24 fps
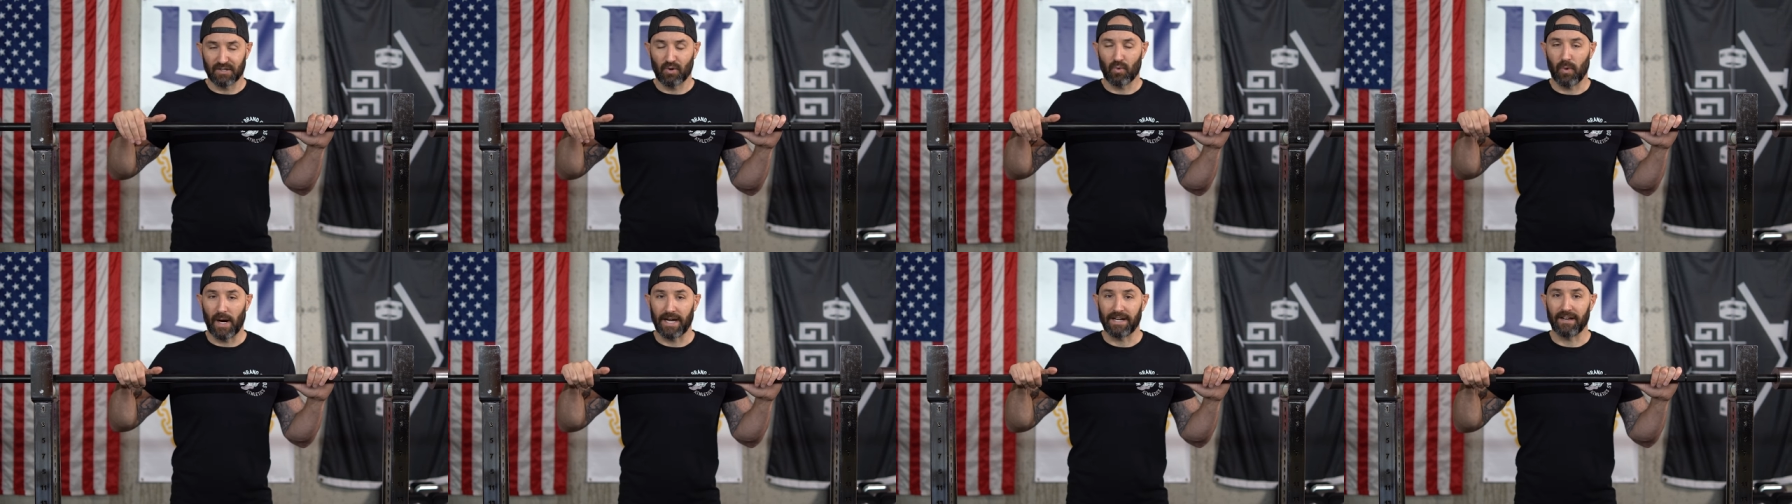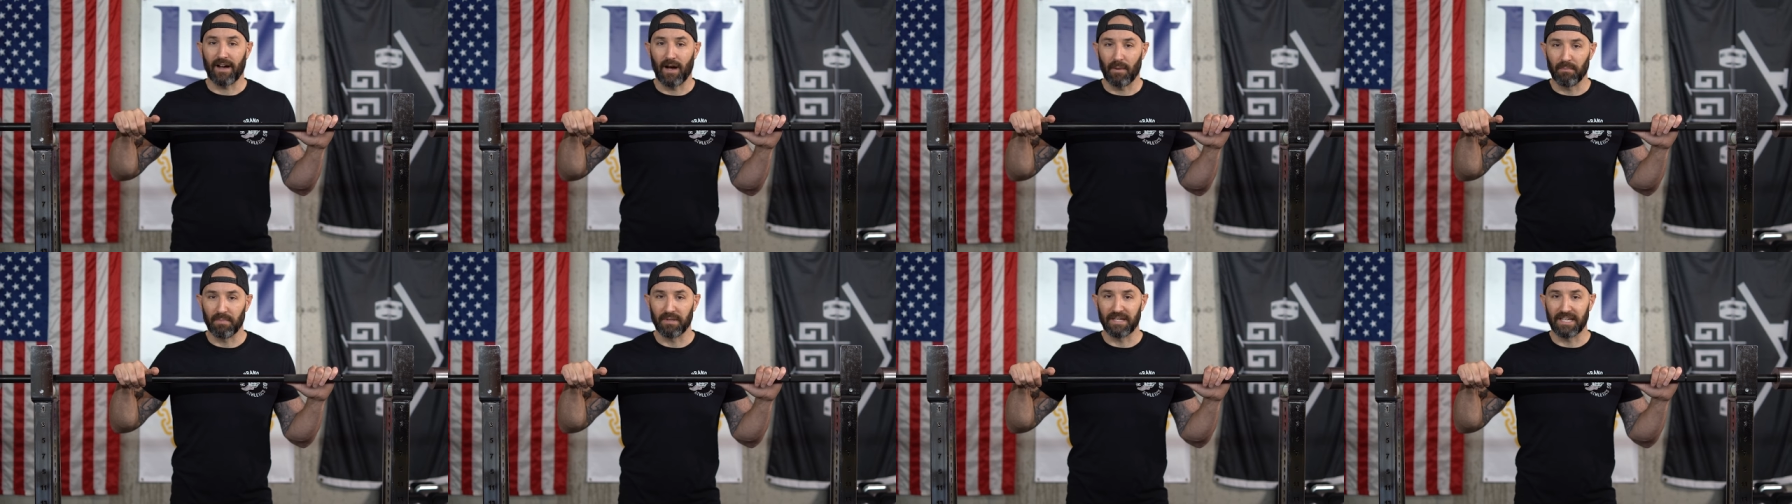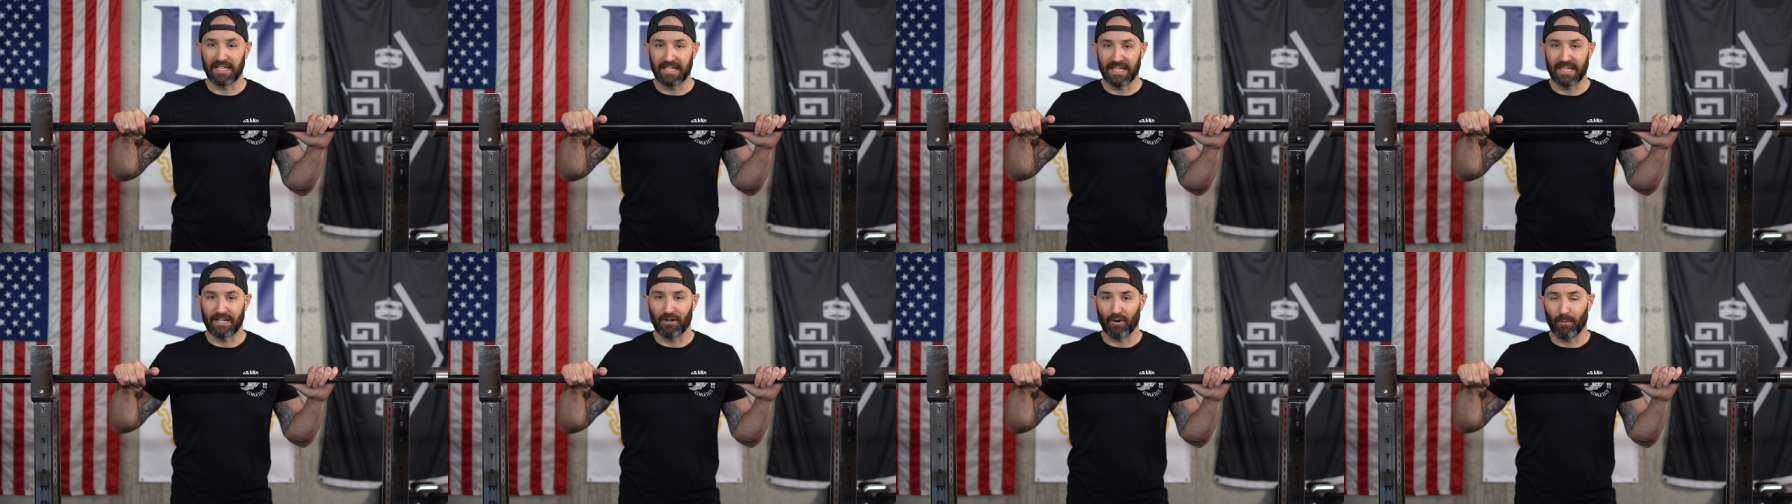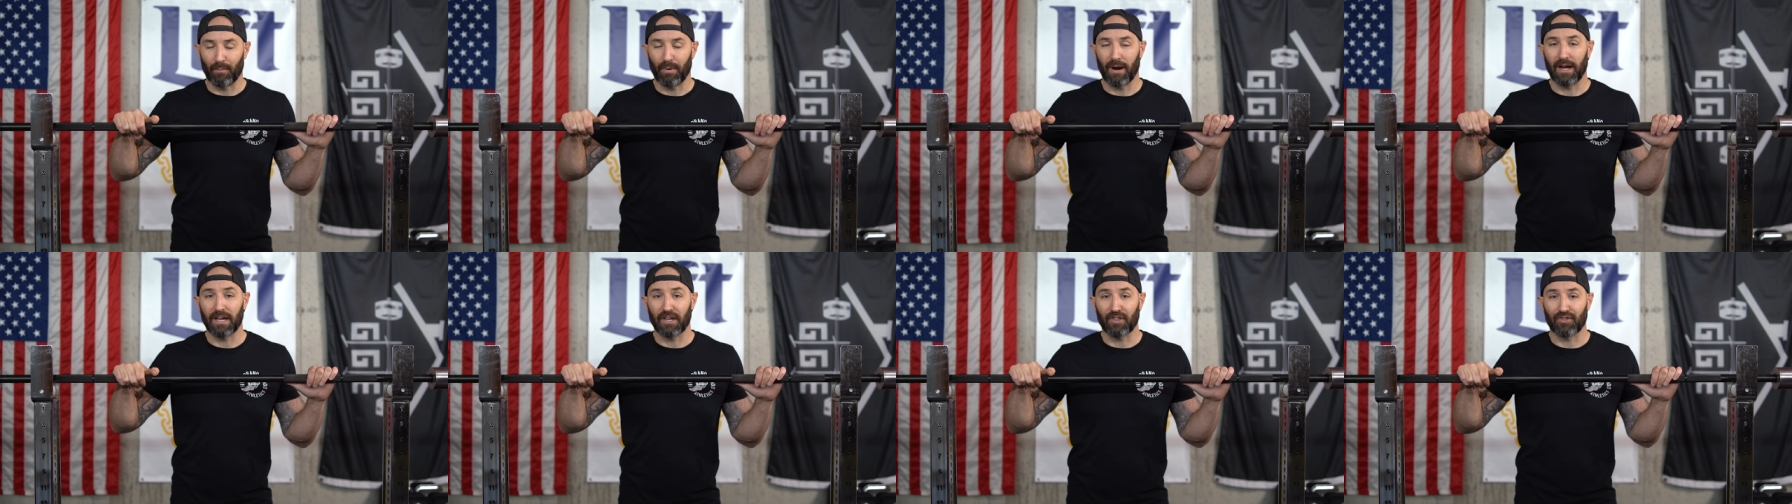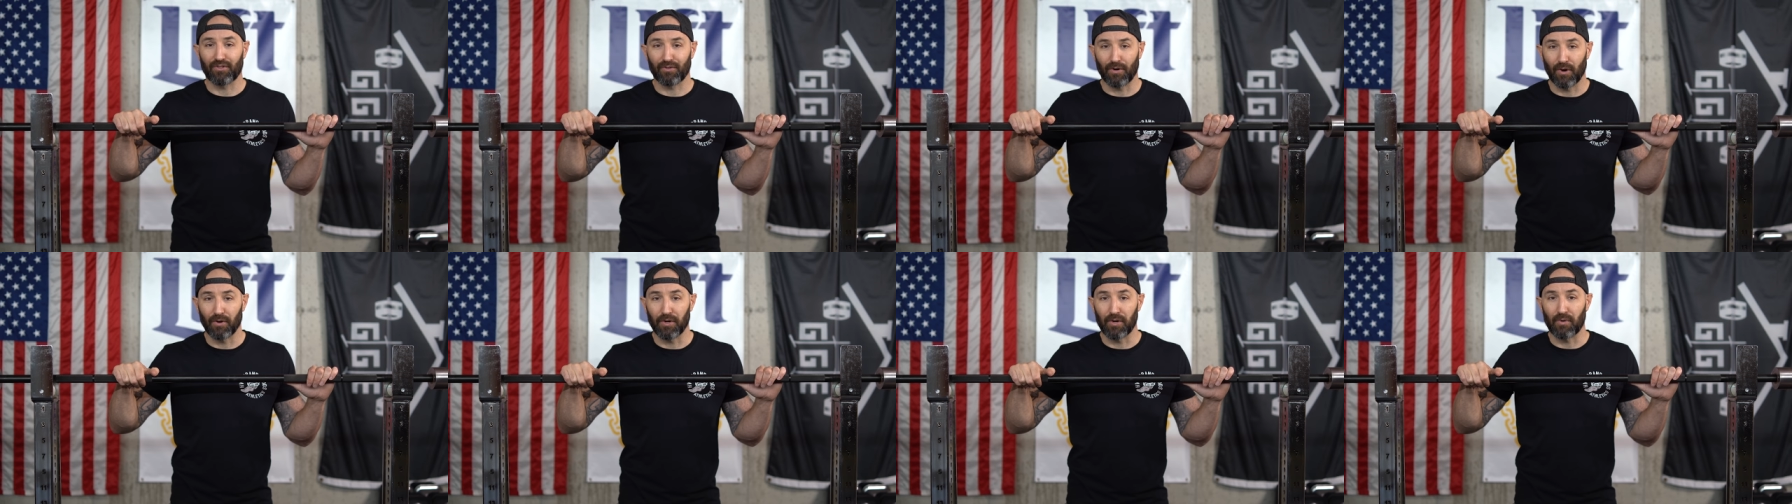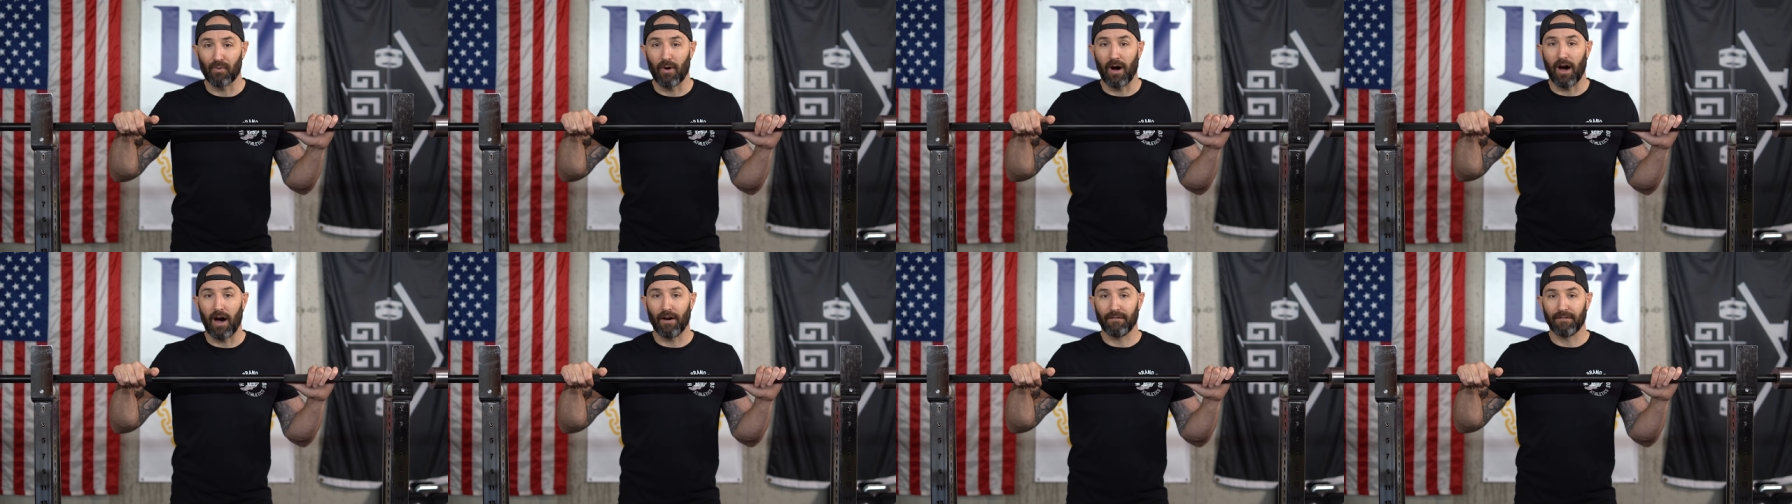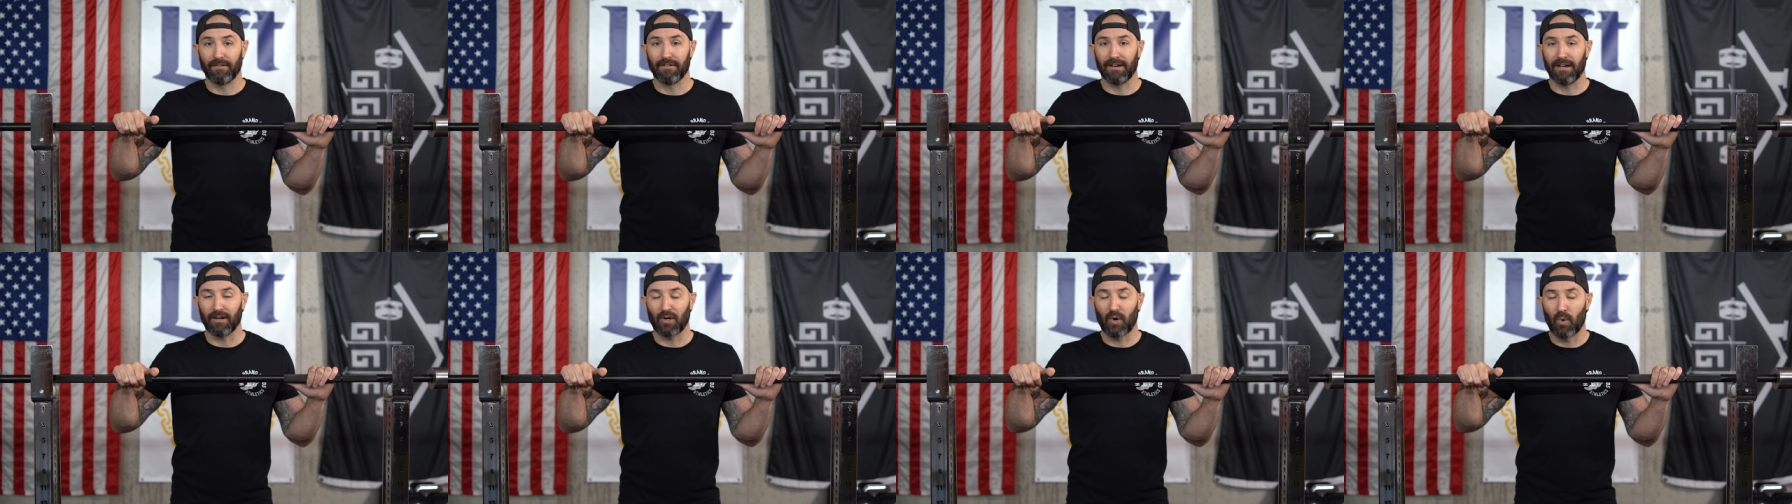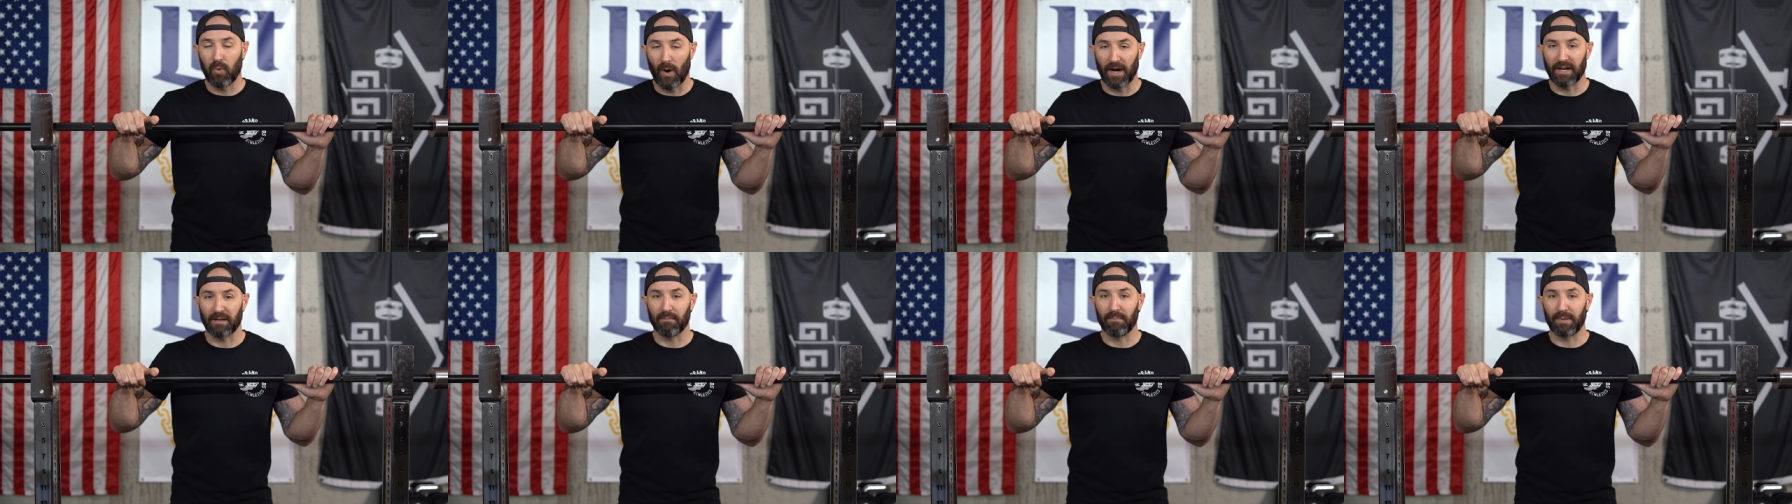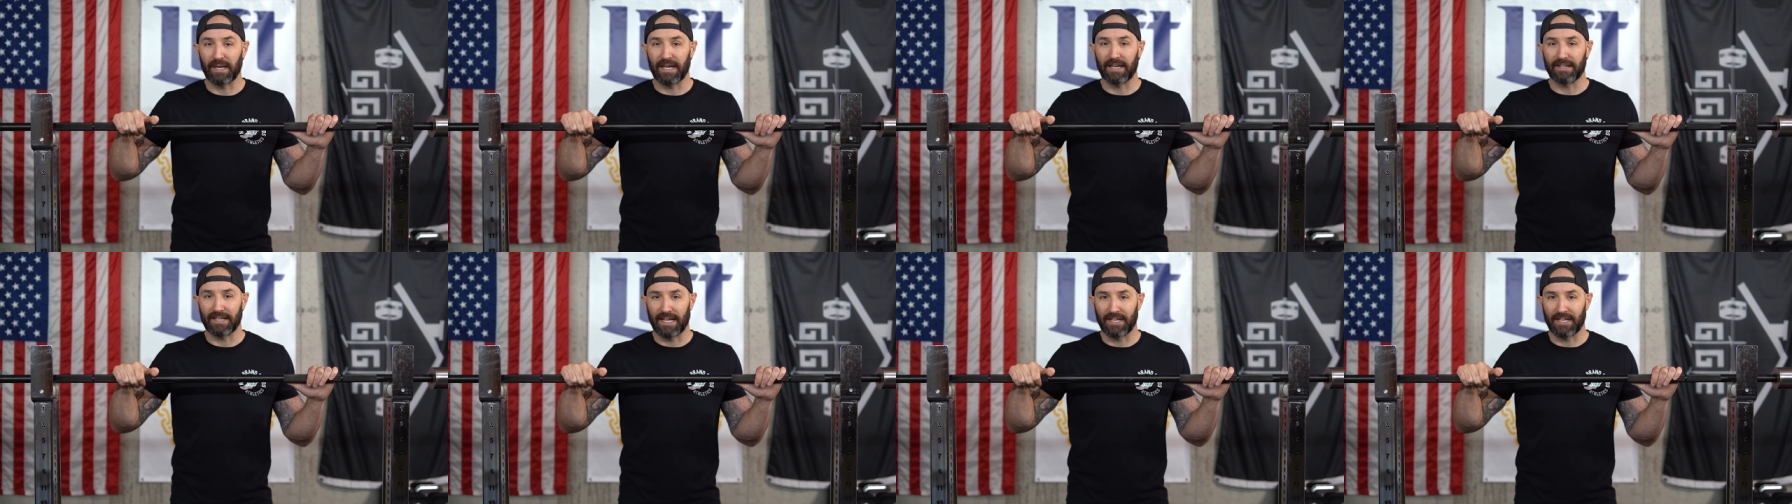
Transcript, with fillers: quite humbling and it'll probably throw you off quite a bit.